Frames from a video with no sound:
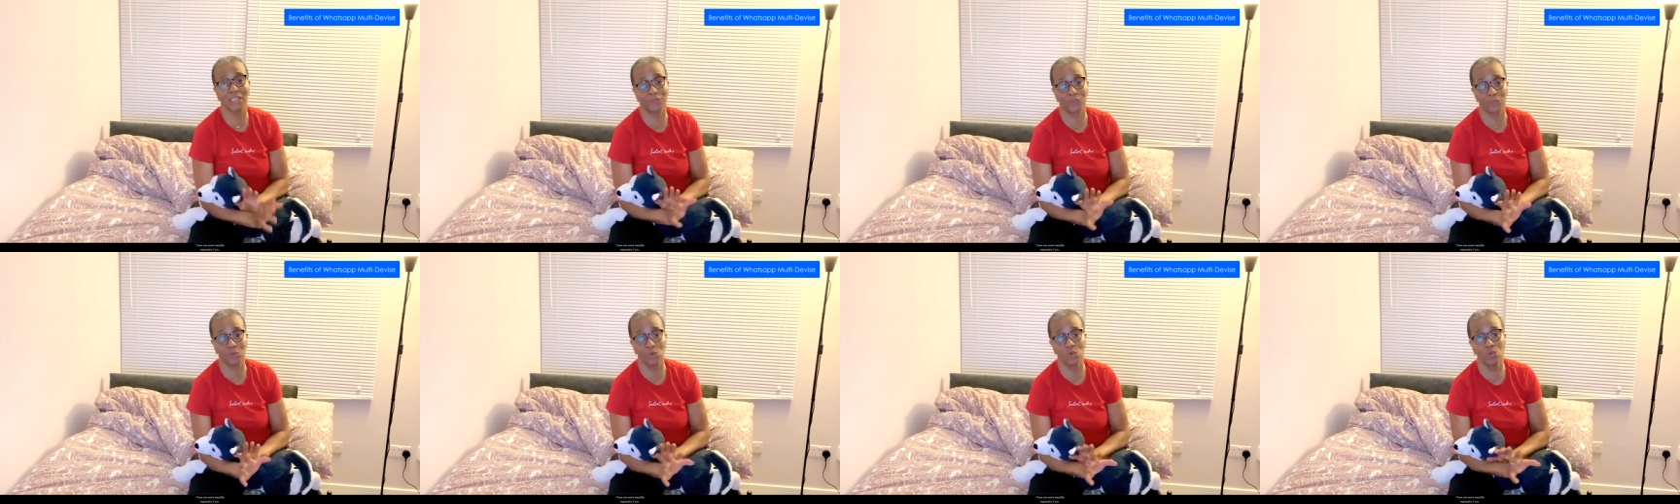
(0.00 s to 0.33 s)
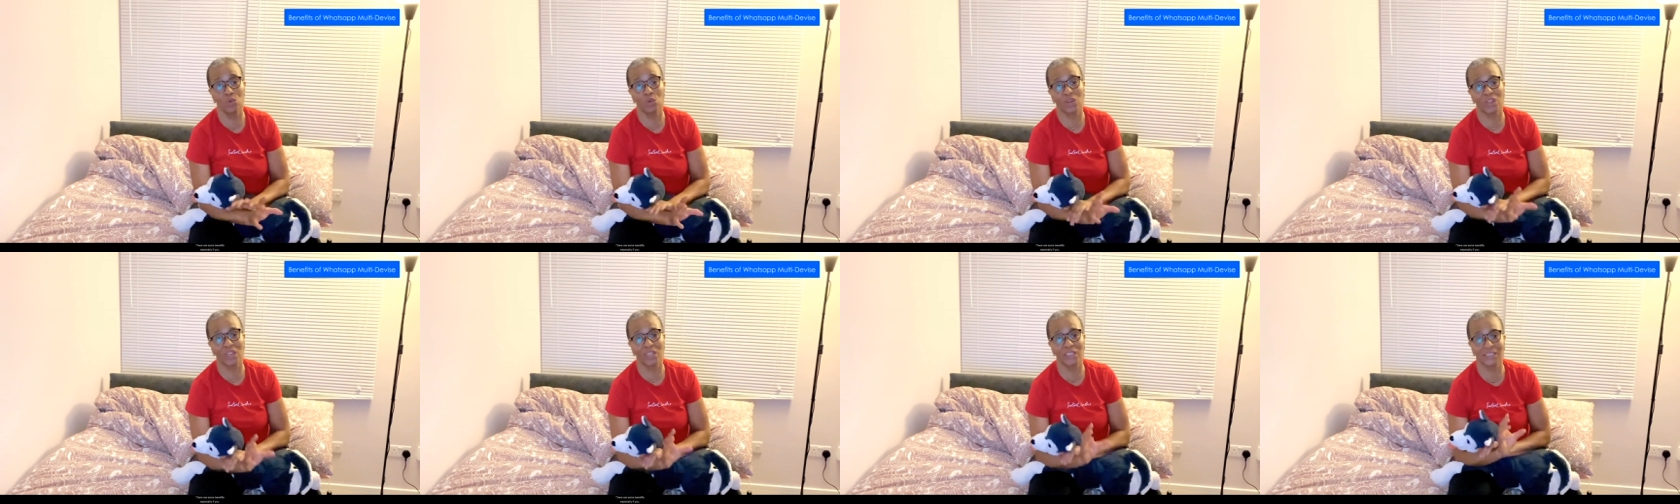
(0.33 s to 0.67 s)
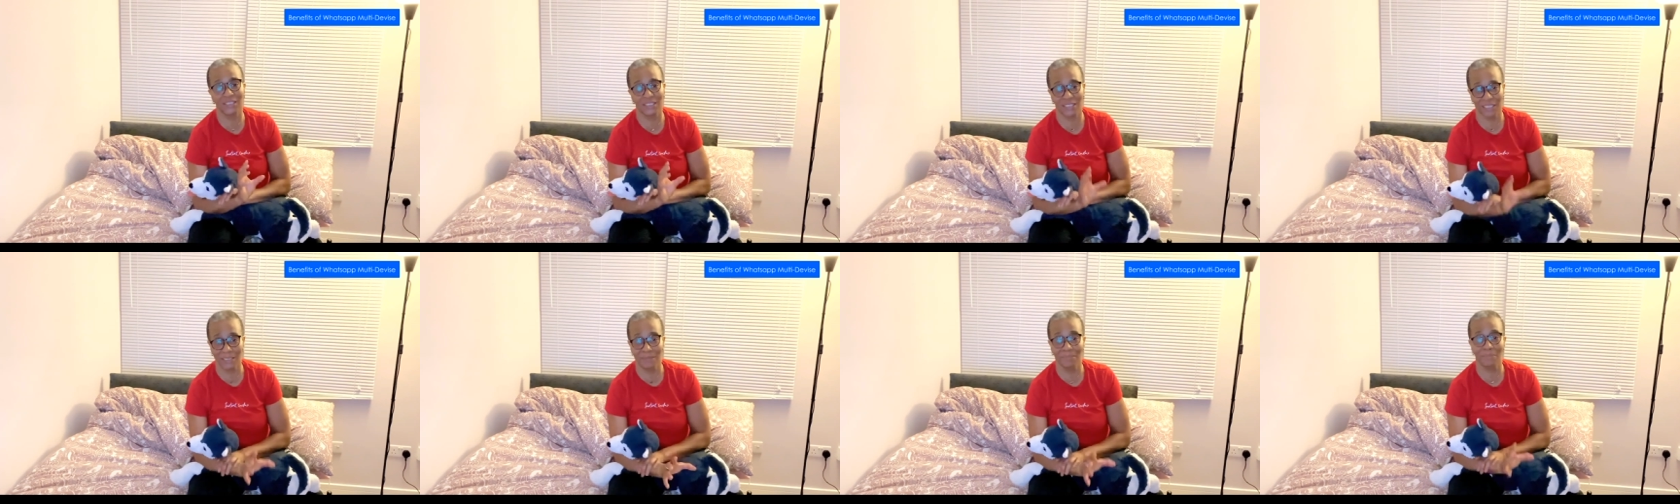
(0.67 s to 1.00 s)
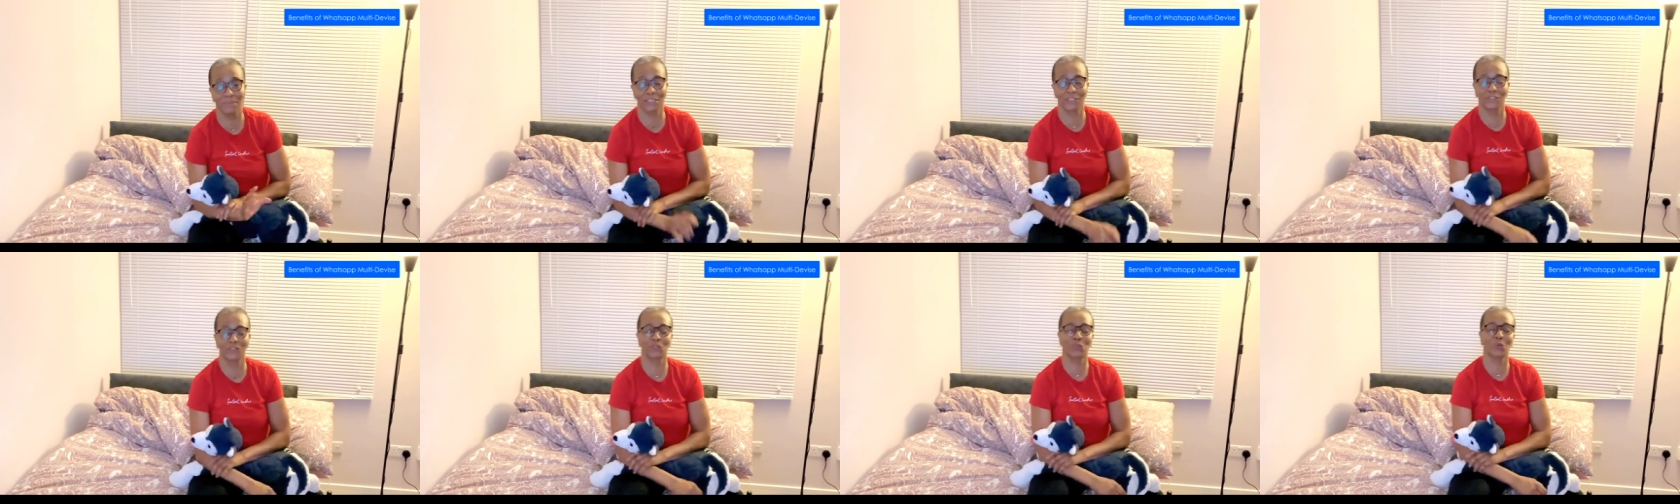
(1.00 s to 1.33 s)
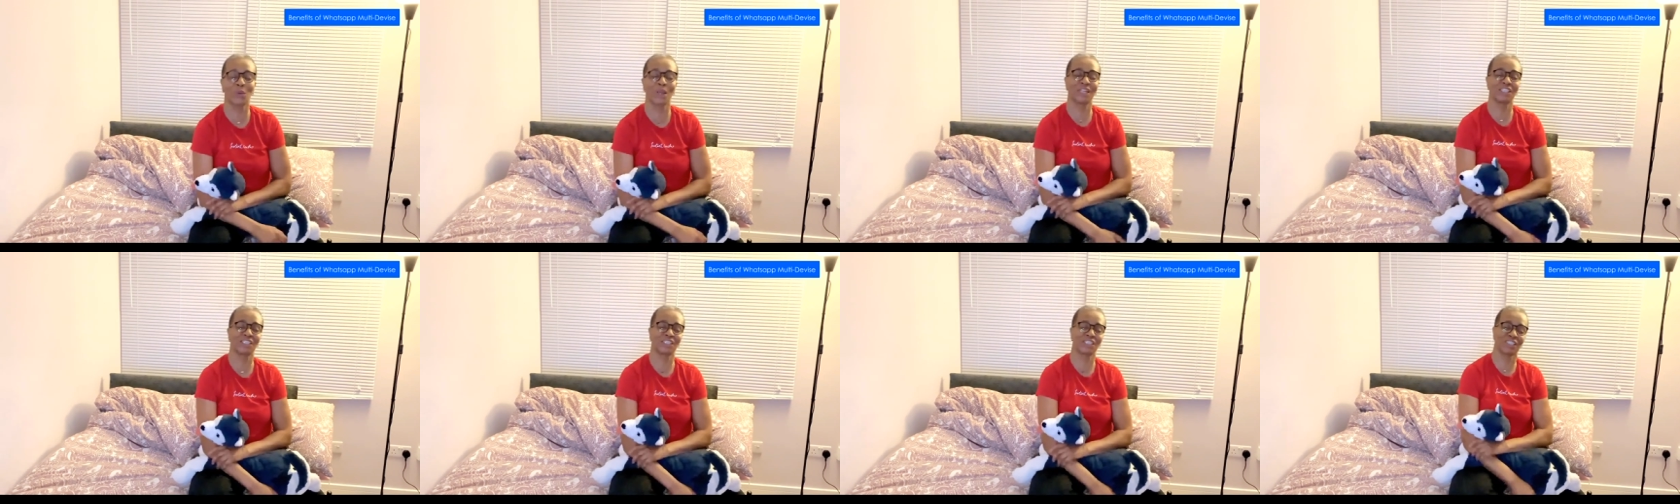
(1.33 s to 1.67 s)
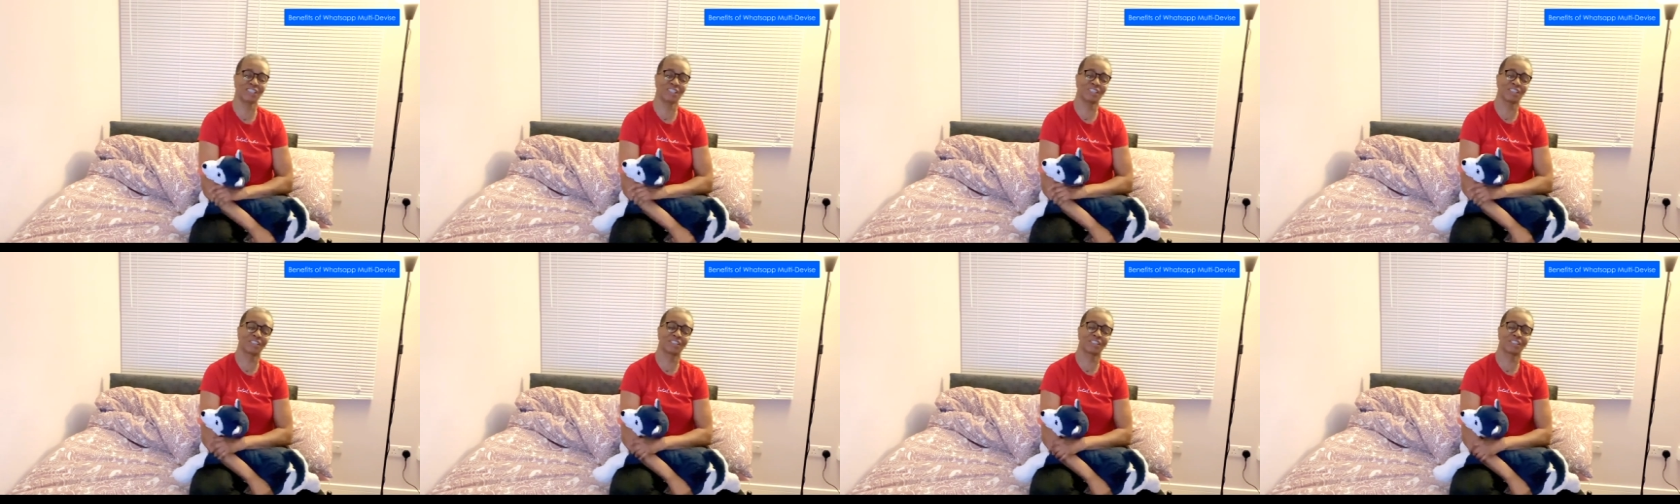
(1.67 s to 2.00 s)
if you look at team
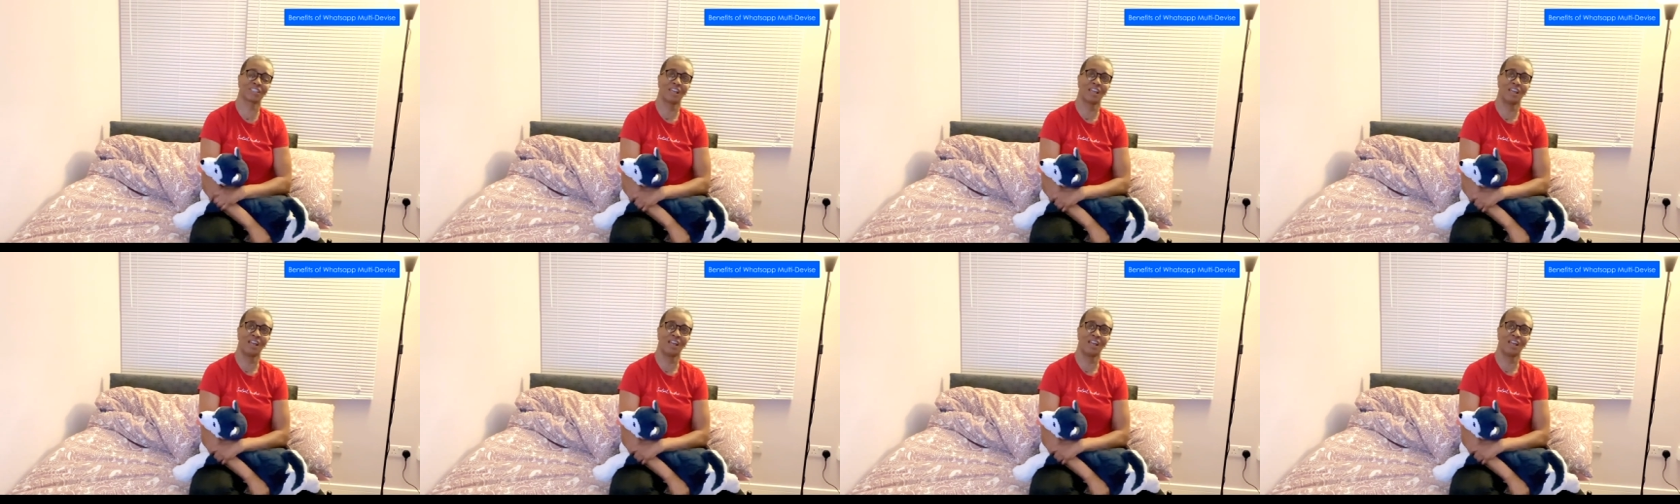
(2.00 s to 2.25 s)
situations.